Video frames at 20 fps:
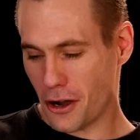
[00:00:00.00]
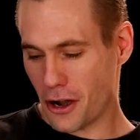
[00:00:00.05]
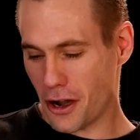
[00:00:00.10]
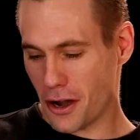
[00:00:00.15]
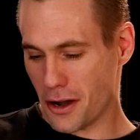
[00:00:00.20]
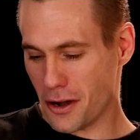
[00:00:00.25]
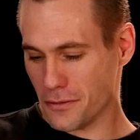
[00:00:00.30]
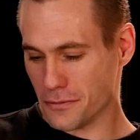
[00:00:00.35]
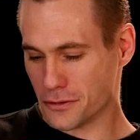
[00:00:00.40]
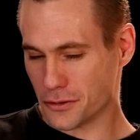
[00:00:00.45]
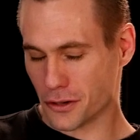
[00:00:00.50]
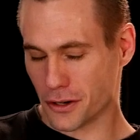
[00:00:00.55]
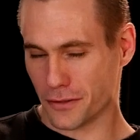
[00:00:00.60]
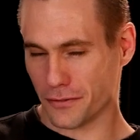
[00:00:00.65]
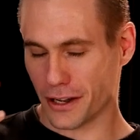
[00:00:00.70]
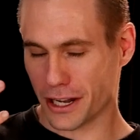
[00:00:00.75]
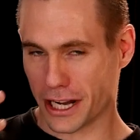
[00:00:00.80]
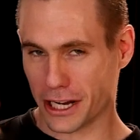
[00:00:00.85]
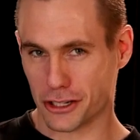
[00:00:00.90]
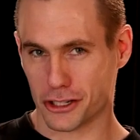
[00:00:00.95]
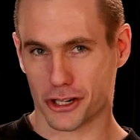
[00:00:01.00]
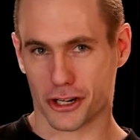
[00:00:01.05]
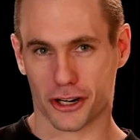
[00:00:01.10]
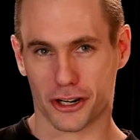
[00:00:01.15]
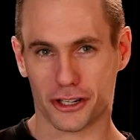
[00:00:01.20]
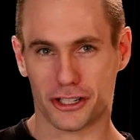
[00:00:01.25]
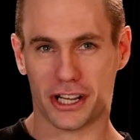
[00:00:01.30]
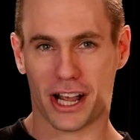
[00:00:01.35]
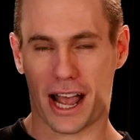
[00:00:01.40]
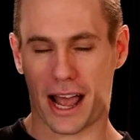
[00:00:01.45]
sort of like a
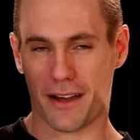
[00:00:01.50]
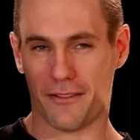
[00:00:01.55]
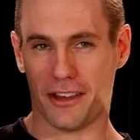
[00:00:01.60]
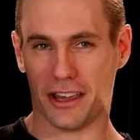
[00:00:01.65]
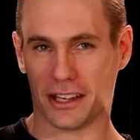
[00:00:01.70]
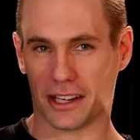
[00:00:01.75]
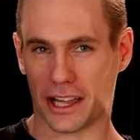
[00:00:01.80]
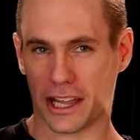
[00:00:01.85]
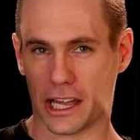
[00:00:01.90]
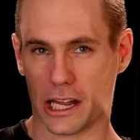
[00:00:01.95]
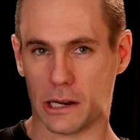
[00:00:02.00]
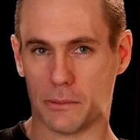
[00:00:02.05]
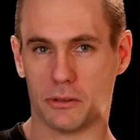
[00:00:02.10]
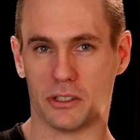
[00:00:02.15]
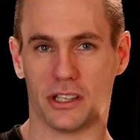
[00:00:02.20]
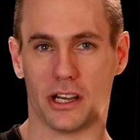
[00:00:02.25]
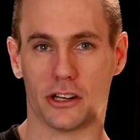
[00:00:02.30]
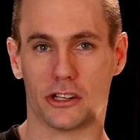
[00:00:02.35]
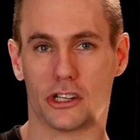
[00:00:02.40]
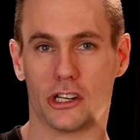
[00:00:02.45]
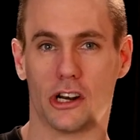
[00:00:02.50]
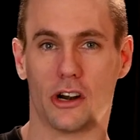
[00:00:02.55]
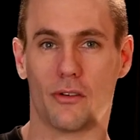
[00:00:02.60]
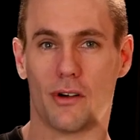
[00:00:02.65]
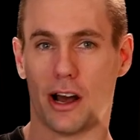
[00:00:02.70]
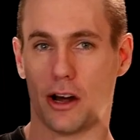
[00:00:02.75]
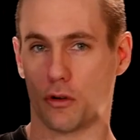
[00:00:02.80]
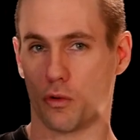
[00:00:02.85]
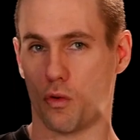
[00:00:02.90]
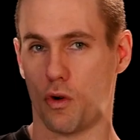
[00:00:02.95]
church having like an obsession
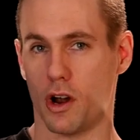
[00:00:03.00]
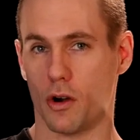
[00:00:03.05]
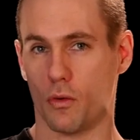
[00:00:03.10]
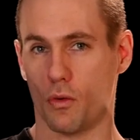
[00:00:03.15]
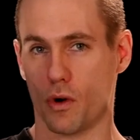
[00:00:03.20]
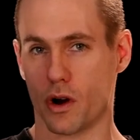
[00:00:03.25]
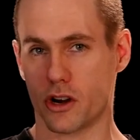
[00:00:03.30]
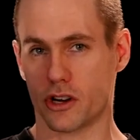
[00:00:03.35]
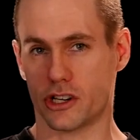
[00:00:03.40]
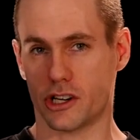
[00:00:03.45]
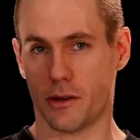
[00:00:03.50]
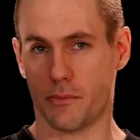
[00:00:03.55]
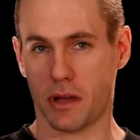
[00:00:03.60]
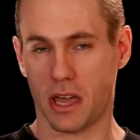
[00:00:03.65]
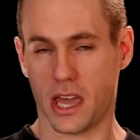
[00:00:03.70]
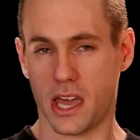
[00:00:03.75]
around what worship